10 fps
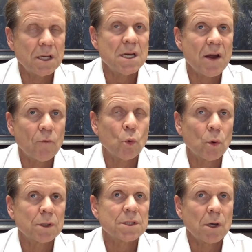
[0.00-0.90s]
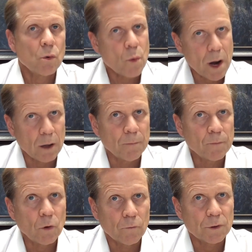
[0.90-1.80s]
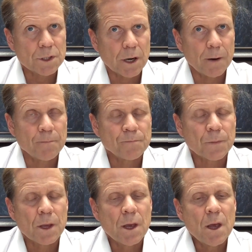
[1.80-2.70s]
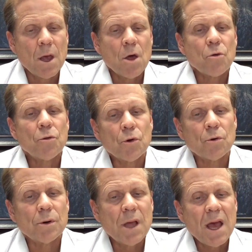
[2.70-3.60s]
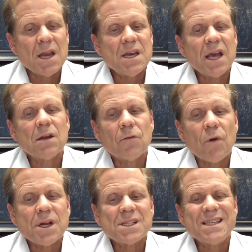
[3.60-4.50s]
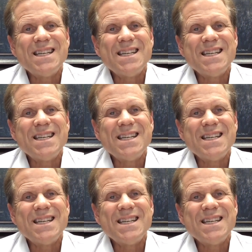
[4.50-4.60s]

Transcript: It never works out well over time. Third, negative rates